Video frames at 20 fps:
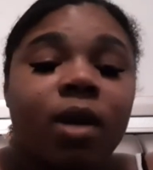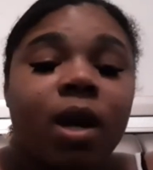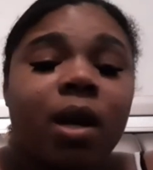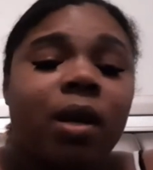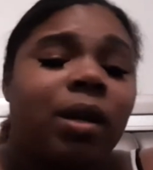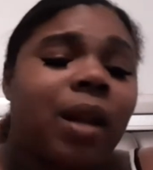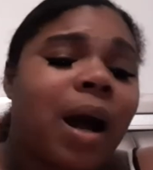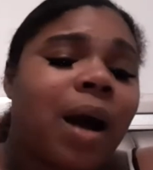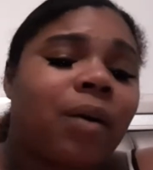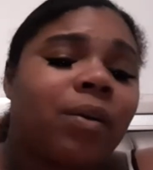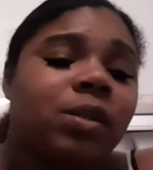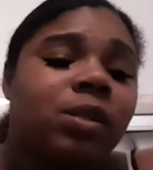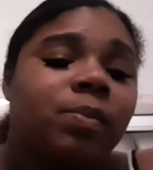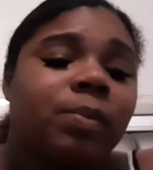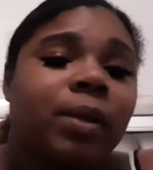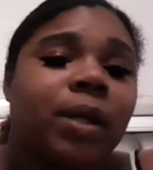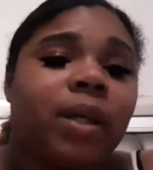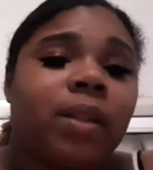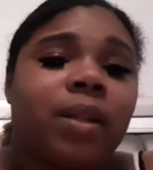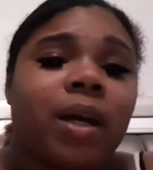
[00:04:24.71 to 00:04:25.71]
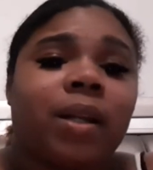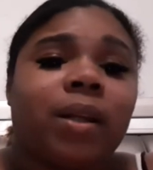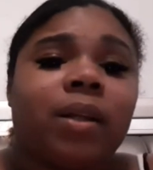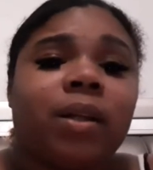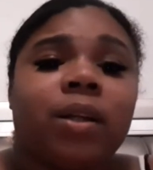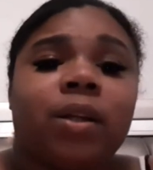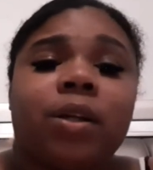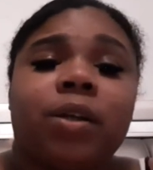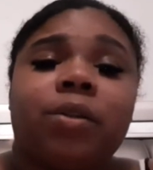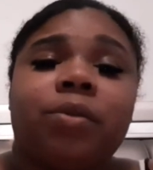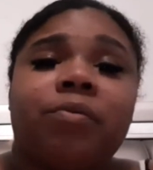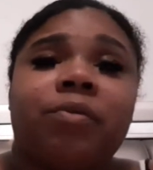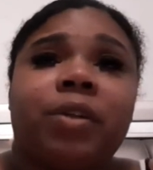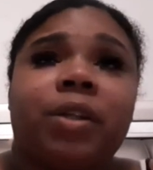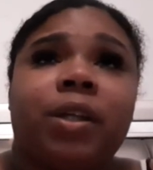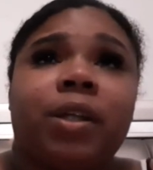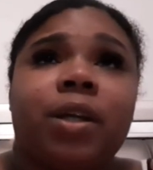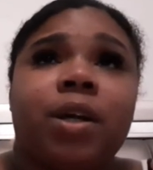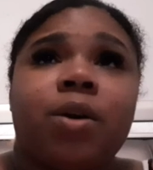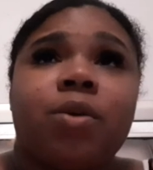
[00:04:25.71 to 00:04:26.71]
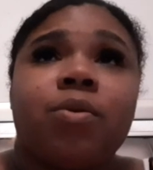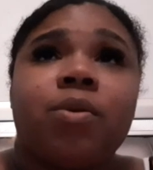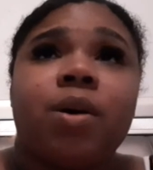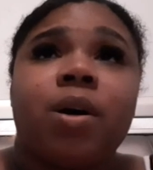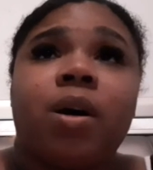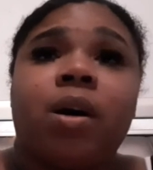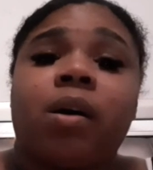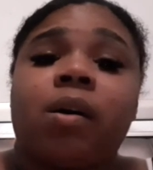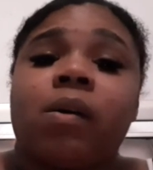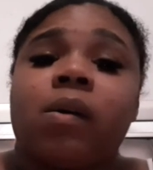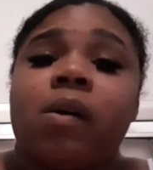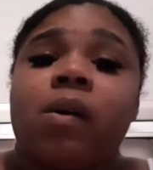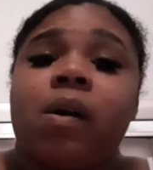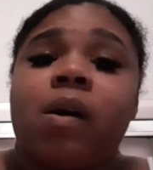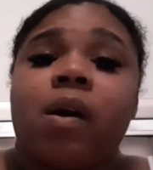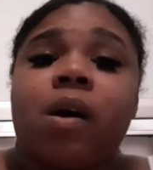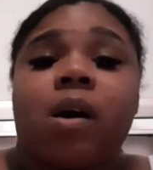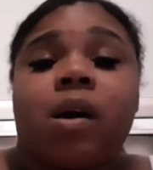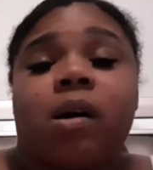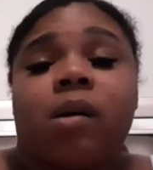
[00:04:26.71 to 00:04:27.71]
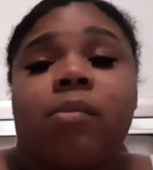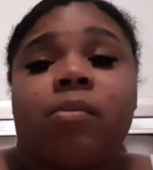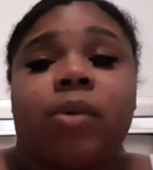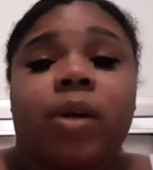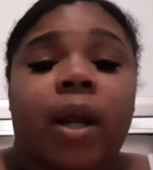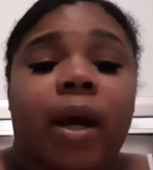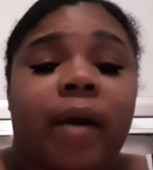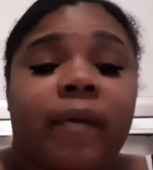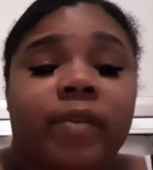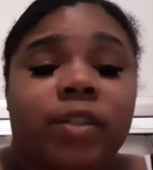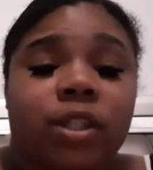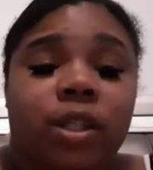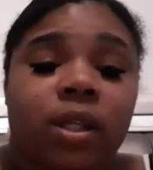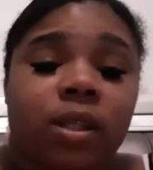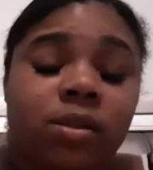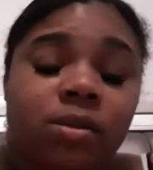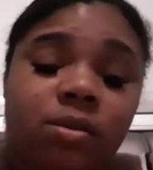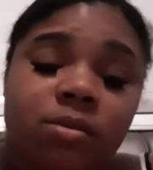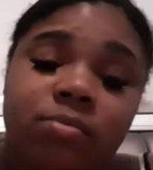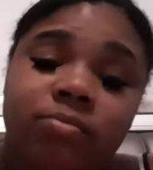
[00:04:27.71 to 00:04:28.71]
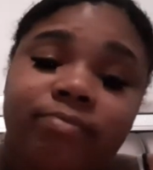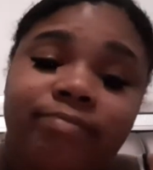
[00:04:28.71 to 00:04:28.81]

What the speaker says: And I'll explain that in another video when I have a chance.